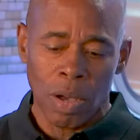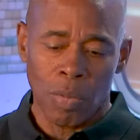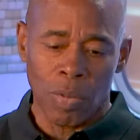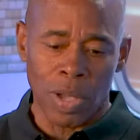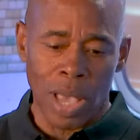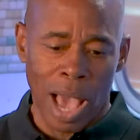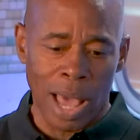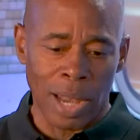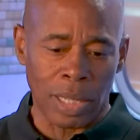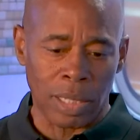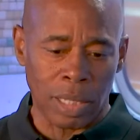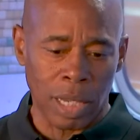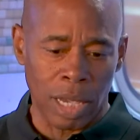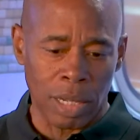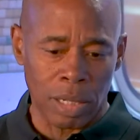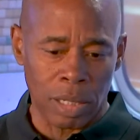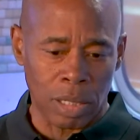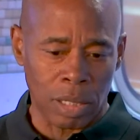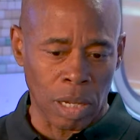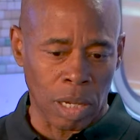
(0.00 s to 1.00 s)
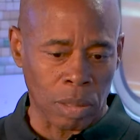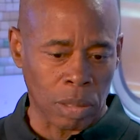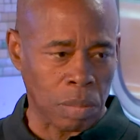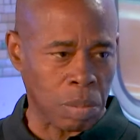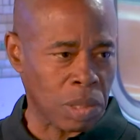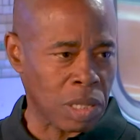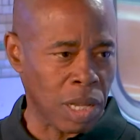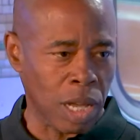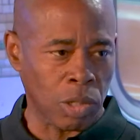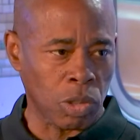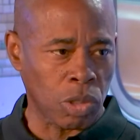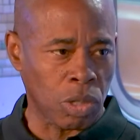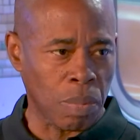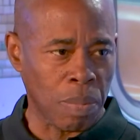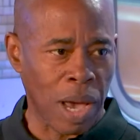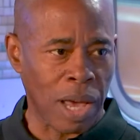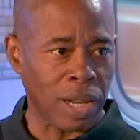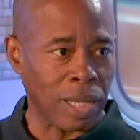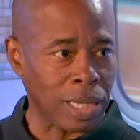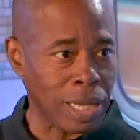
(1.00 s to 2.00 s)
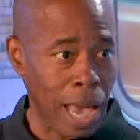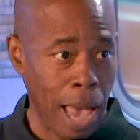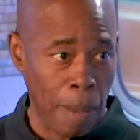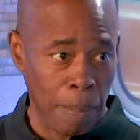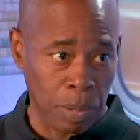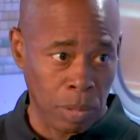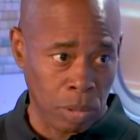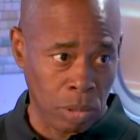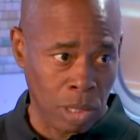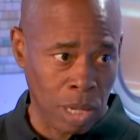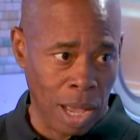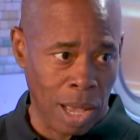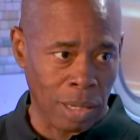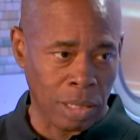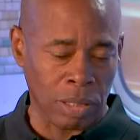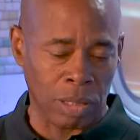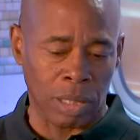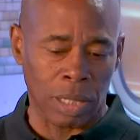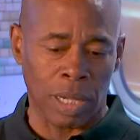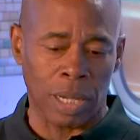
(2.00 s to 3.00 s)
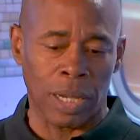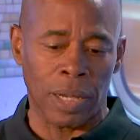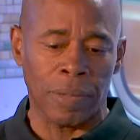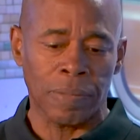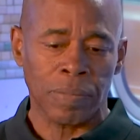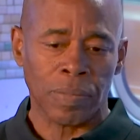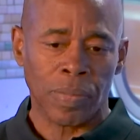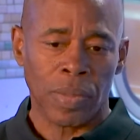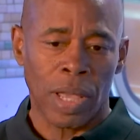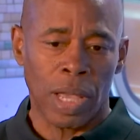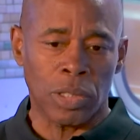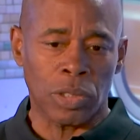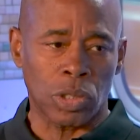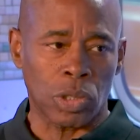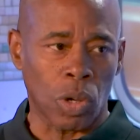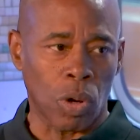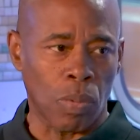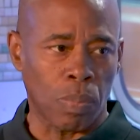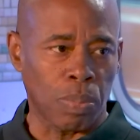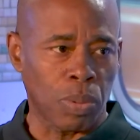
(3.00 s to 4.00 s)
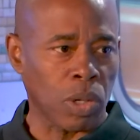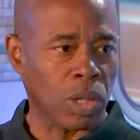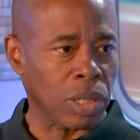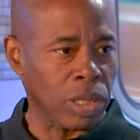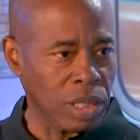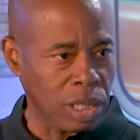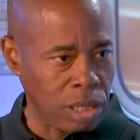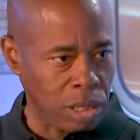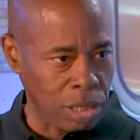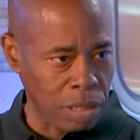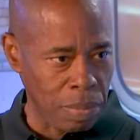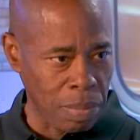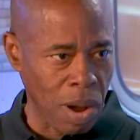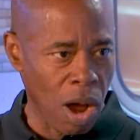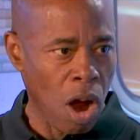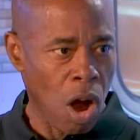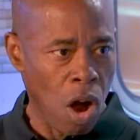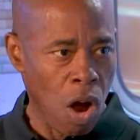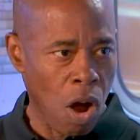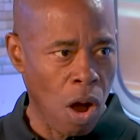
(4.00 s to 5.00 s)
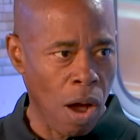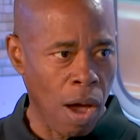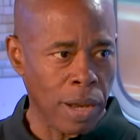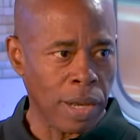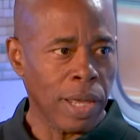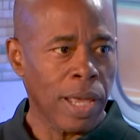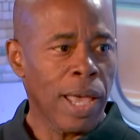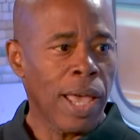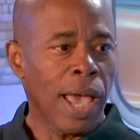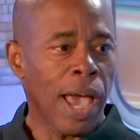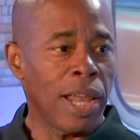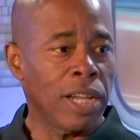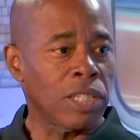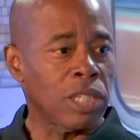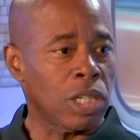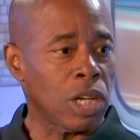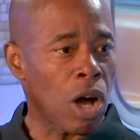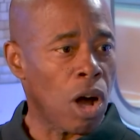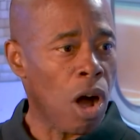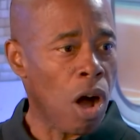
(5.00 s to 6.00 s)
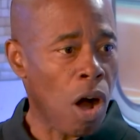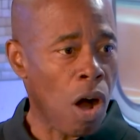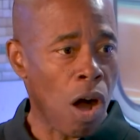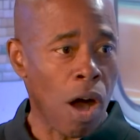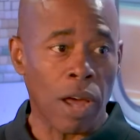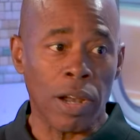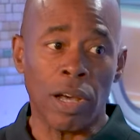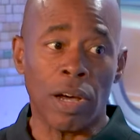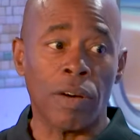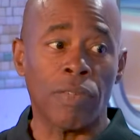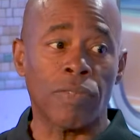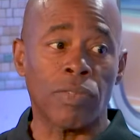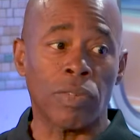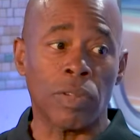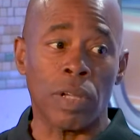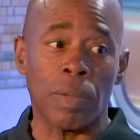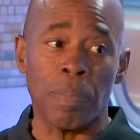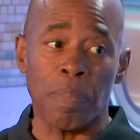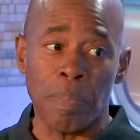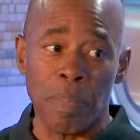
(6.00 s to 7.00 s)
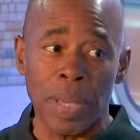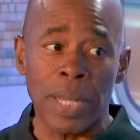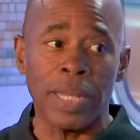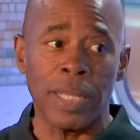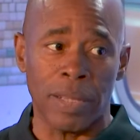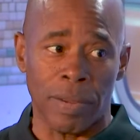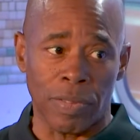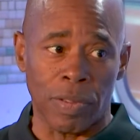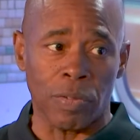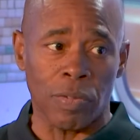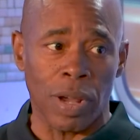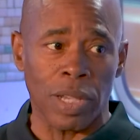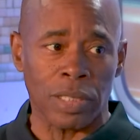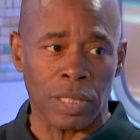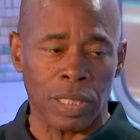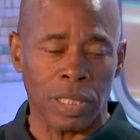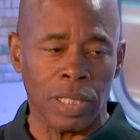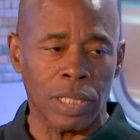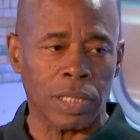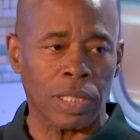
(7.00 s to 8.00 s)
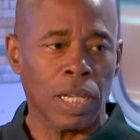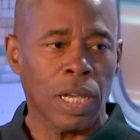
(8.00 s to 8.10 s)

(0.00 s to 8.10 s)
We allocated a substantial amount of capital dollars there. And so Brooklyn is in my heart, and it's in the heart of many of the residents.